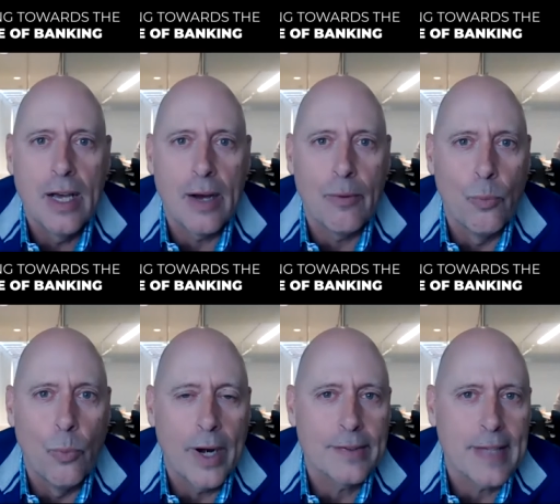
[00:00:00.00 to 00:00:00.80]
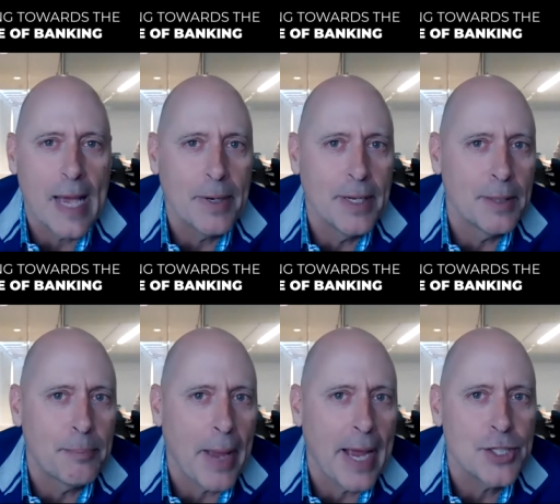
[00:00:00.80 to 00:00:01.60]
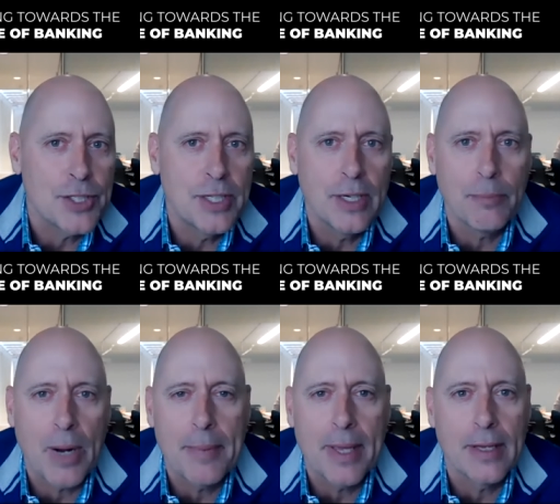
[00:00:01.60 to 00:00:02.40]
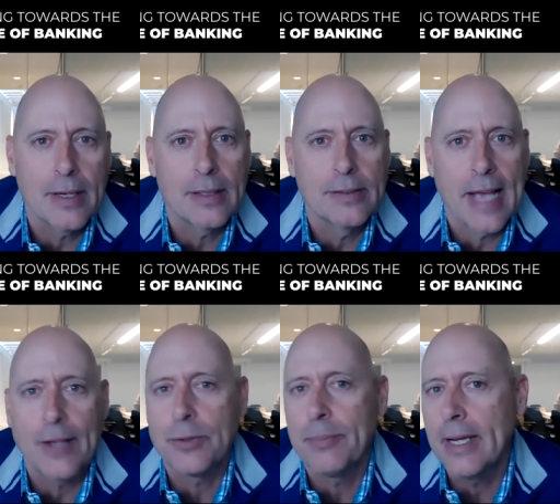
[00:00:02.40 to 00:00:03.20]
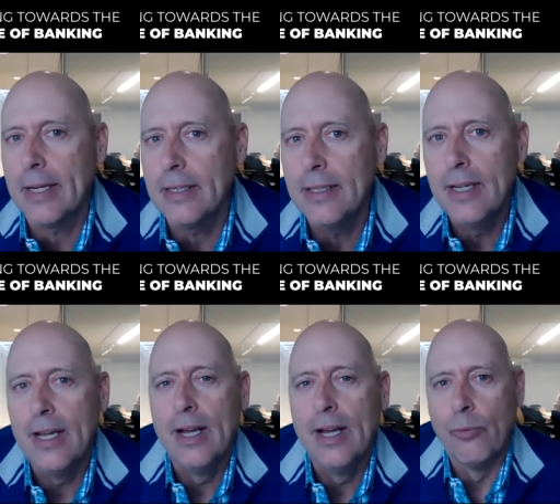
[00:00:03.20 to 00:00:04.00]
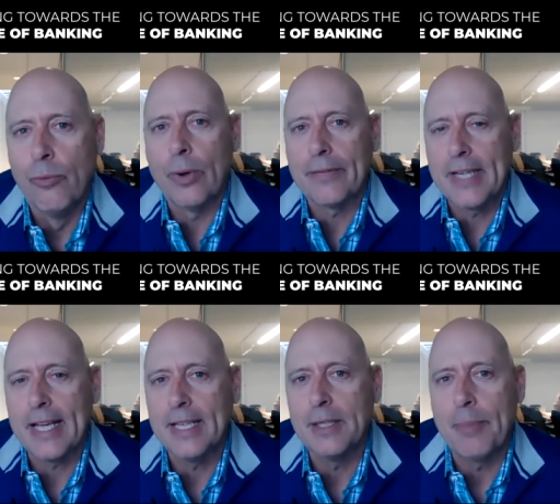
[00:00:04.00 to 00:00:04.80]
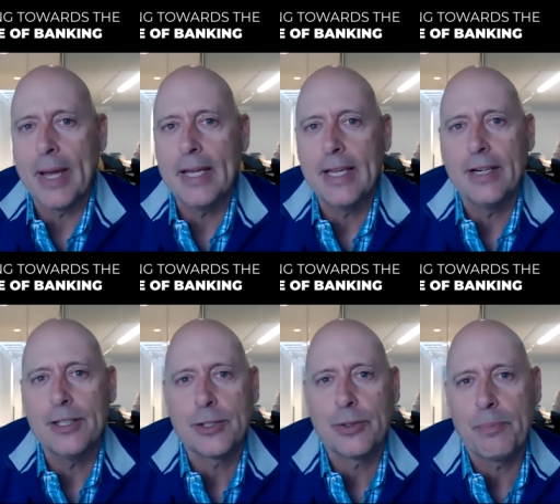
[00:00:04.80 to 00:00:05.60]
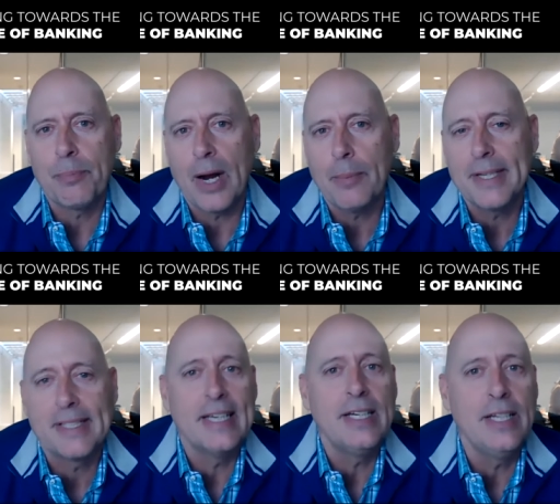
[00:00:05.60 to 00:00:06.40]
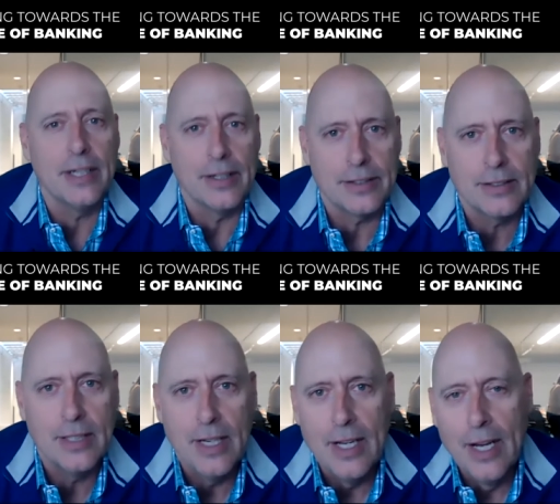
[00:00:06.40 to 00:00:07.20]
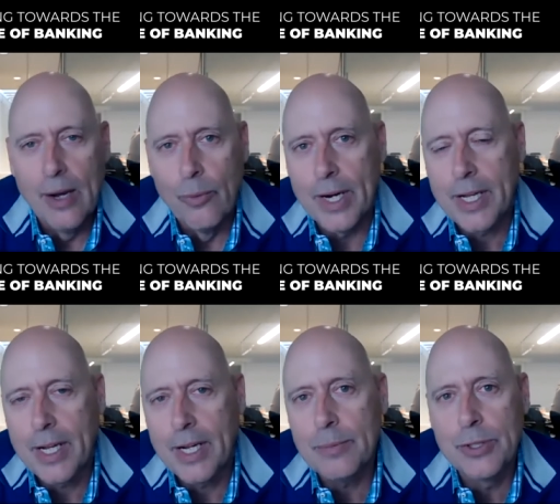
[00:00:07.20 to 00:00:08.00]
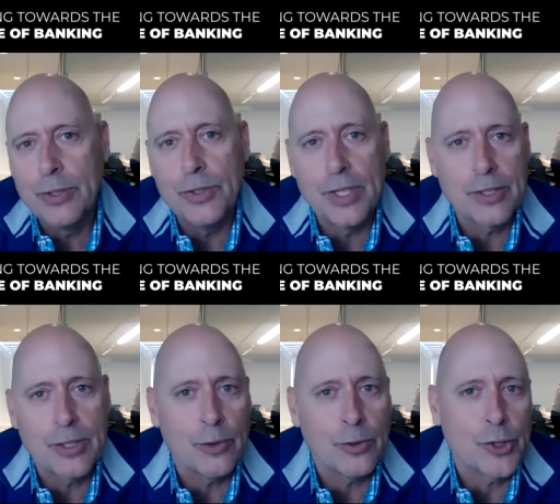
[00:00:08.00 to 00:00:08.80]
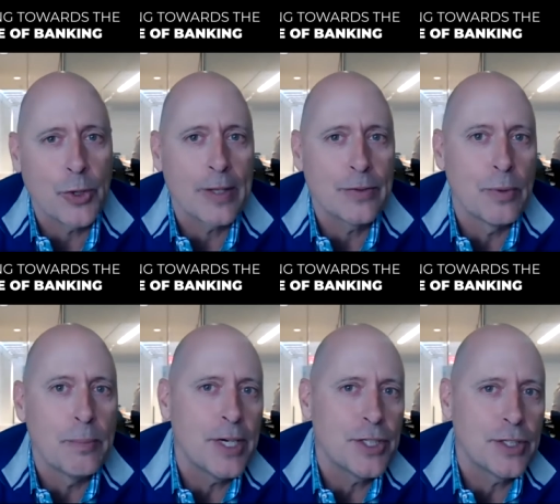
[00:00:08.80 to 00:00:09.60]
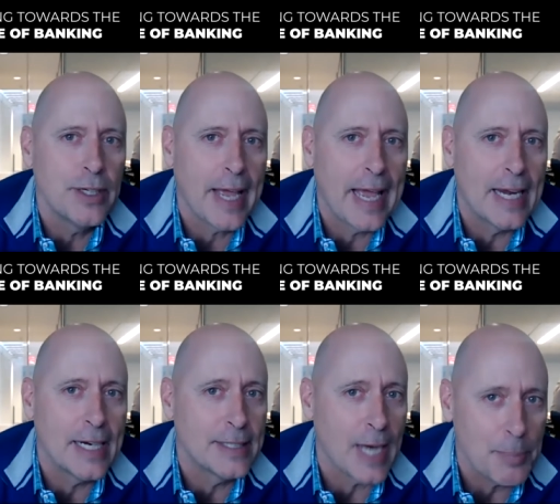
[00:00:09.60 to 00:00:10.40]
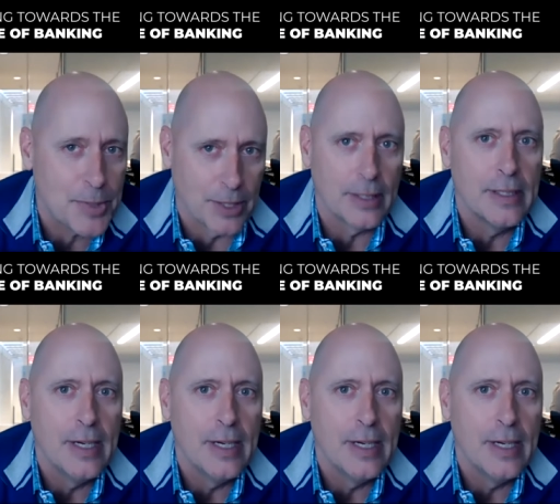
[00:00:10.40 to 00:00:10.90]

Uh, mm-hmm. Uh, what has happened in the past year probably exacerbated what would have taken the banking industry probably 10 years when it comes to digital transformation and adoption.